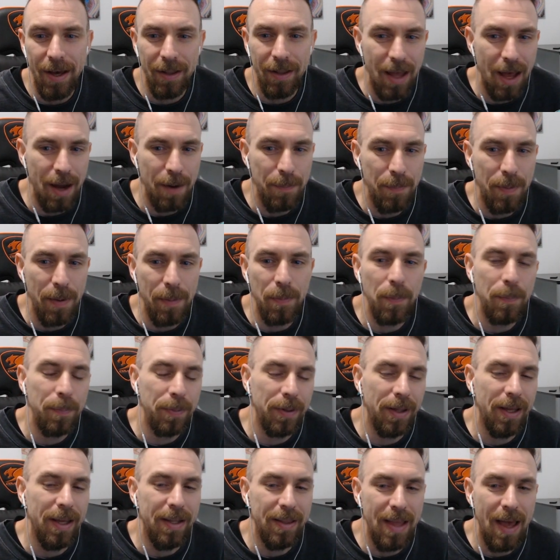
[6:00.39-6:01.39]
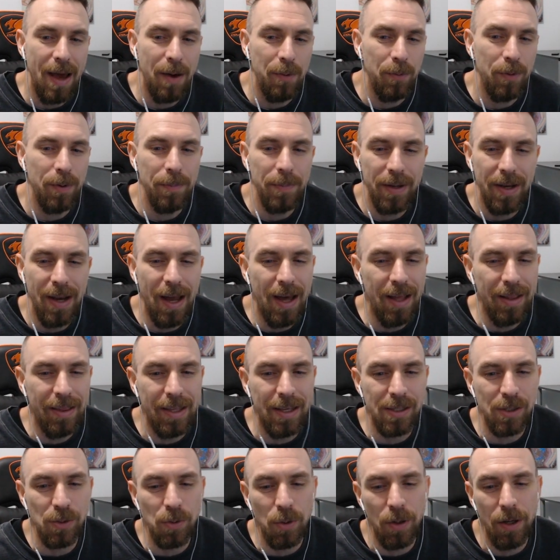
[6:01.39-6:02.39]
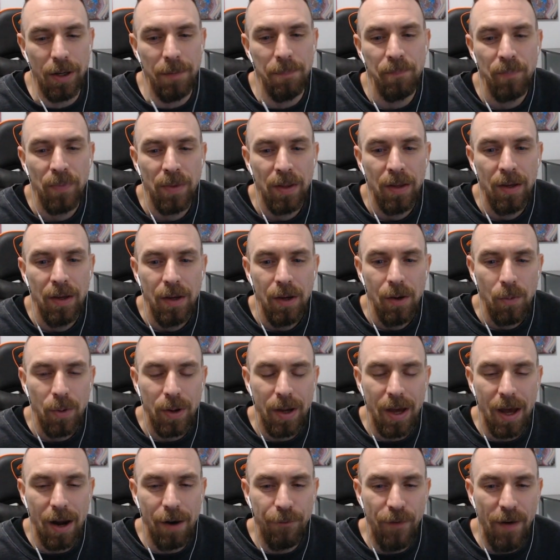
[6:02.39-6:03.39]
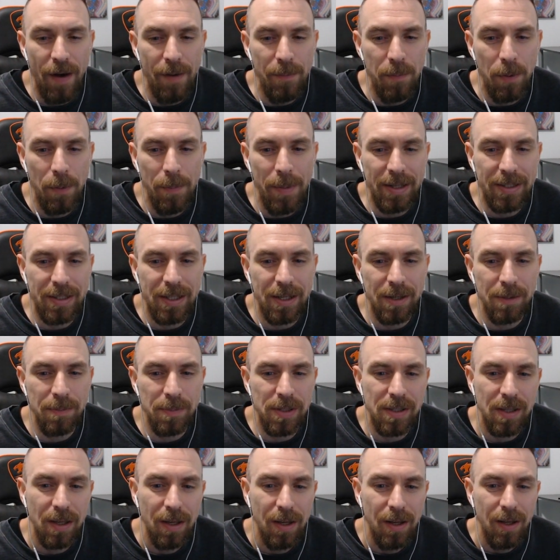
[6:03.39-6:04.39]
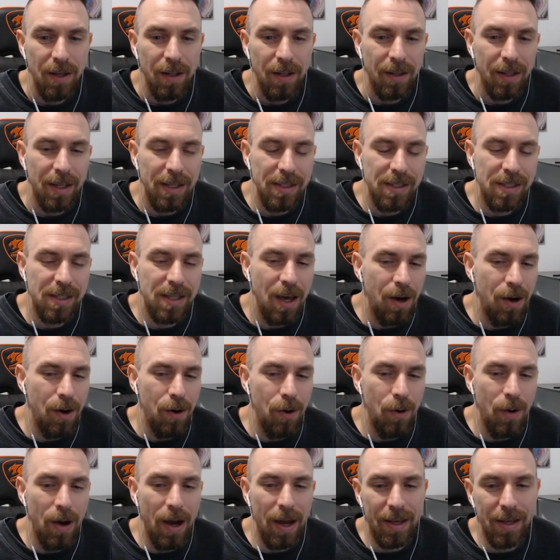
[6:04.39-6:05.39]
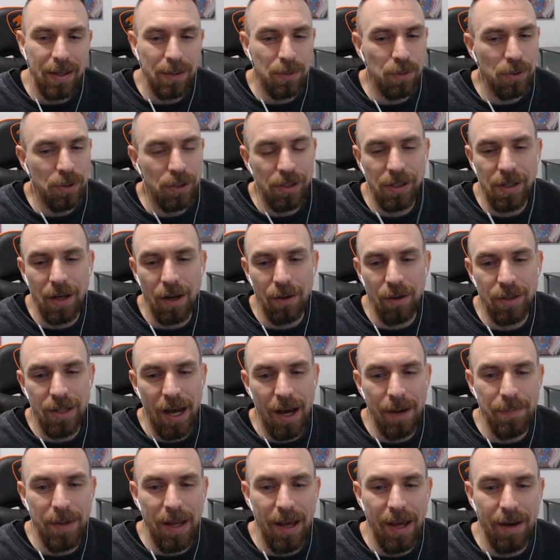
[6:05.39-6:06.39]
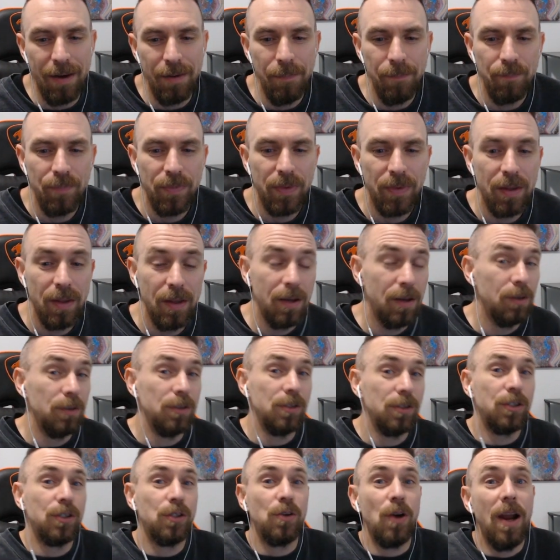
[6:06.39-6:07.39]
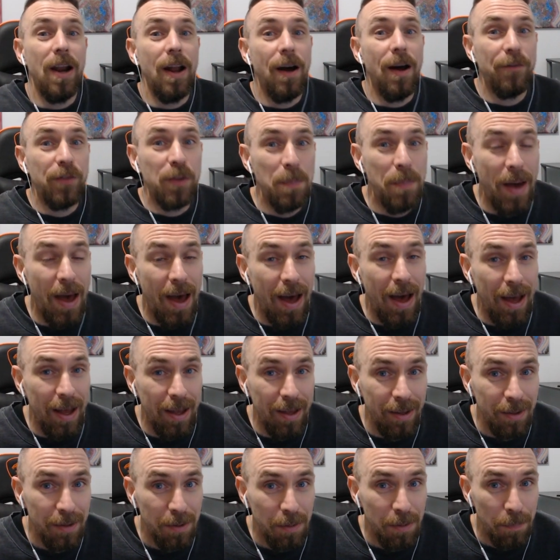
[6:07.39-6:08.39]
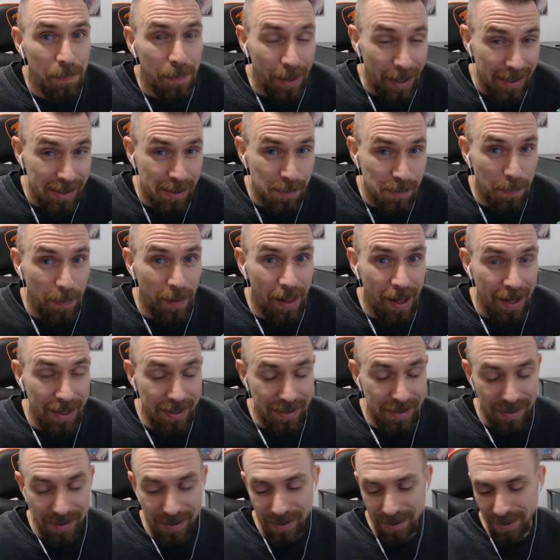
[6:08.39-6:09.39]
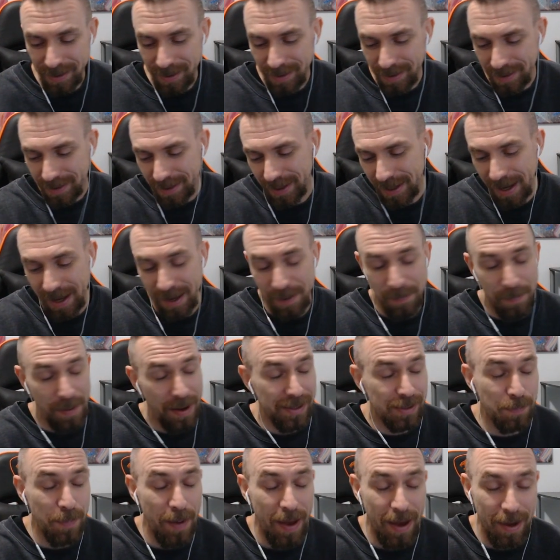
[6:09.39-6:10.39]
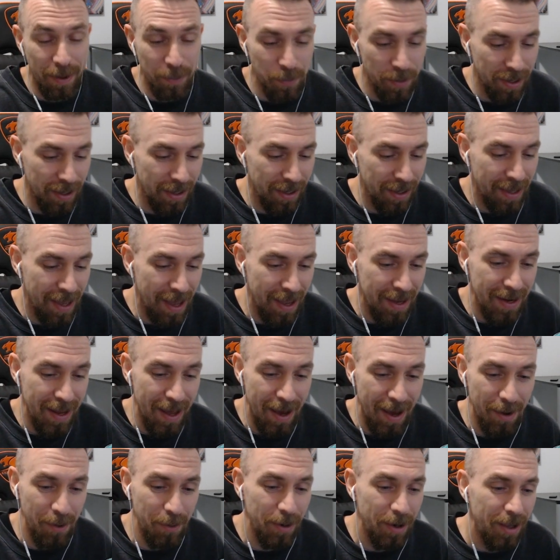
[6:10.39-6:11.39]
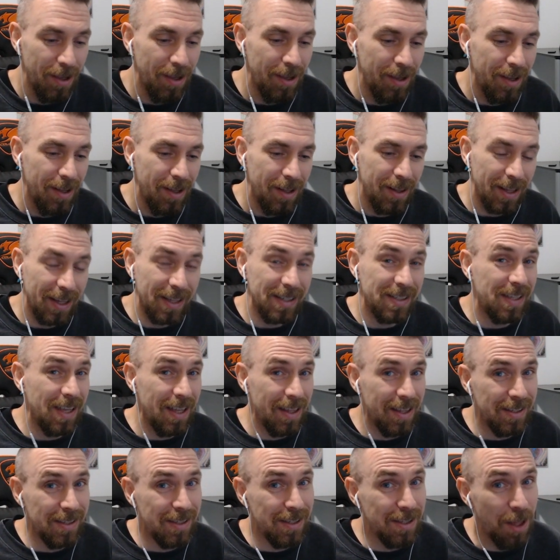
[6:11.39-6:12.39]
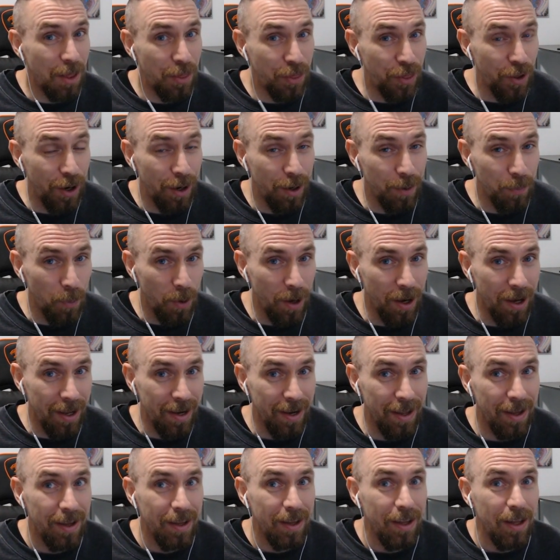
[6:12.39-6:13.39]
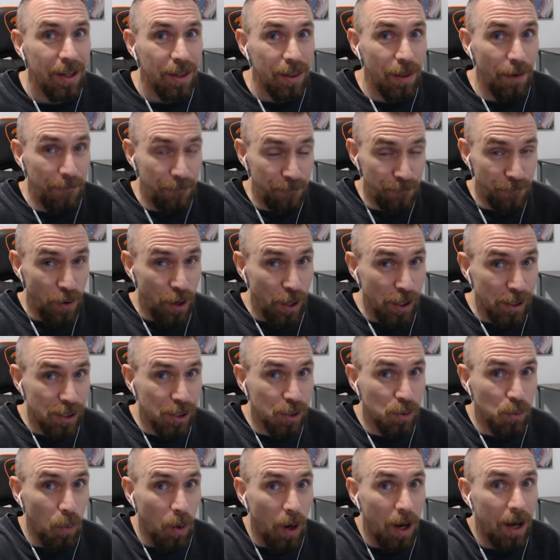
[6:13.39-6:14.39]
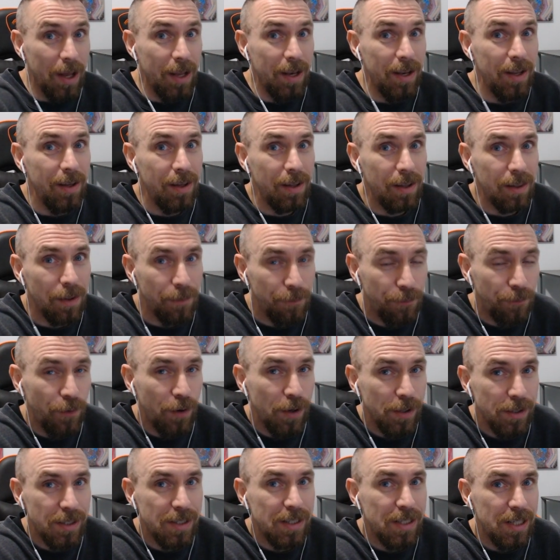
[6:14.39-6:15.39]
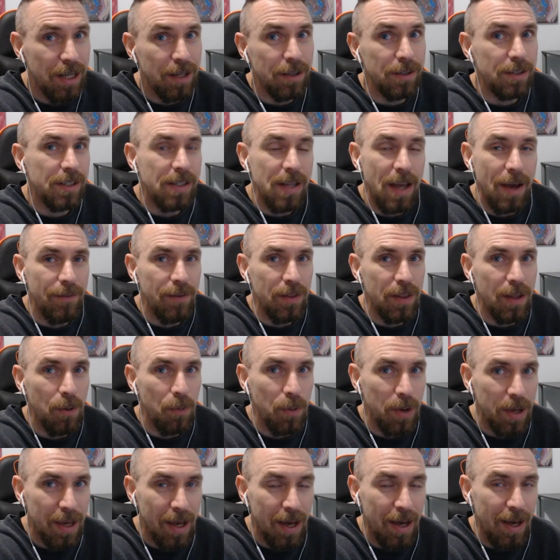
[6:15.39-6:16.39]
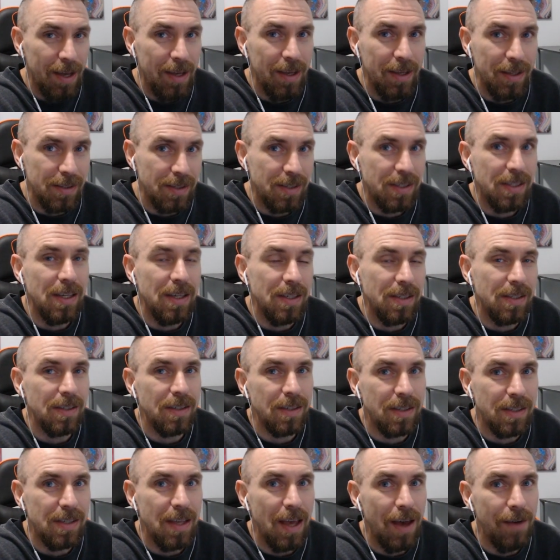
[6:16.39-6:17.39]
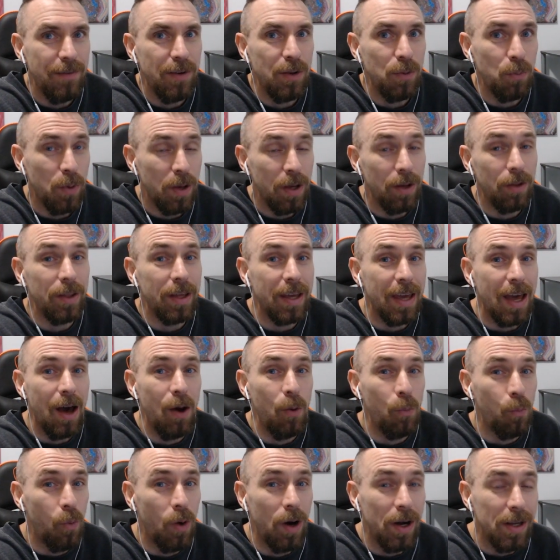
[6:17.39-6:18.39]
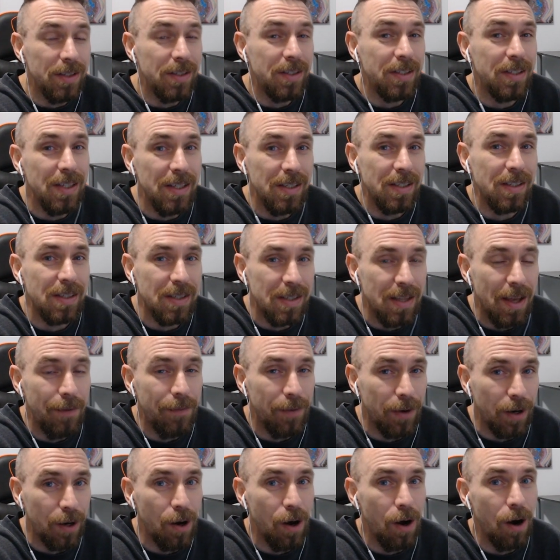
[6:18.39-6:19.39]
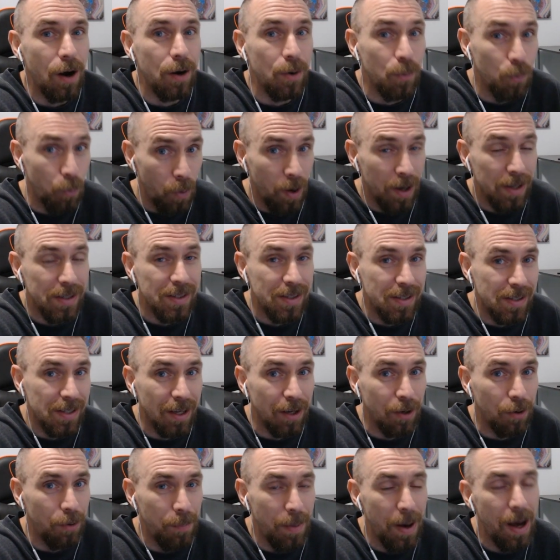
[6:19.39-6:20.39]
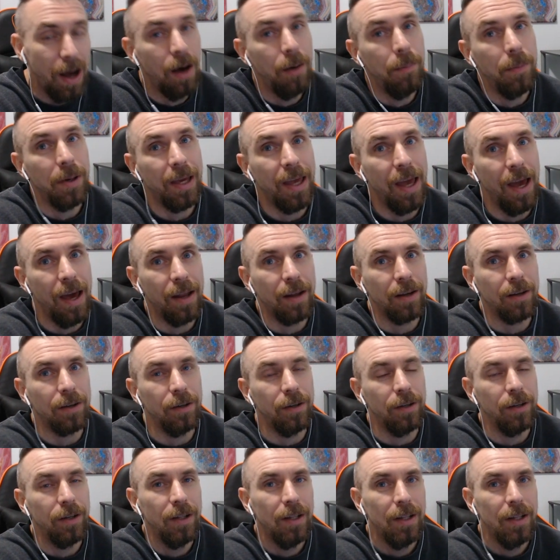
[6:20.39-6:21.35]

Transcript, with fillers: lot of people played that one, but not this one. We got our five momentums. Let's go, I guess we'll just go top down. Straight off the bat. Plus, plus. Okay, best pack we can get. Now, like I said, this is the third one. The first one, the first tier 7 that we got in season 7, we only got one season 7 card, one single biomechanical.